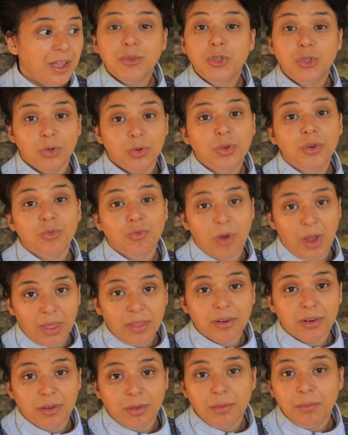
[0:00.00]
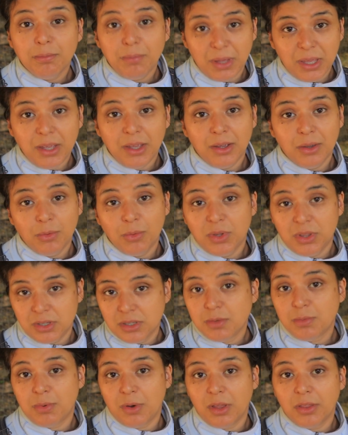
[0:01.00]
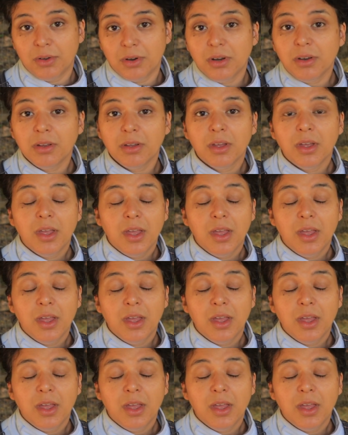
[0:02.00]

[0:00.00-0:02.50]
Duke rather be with his brother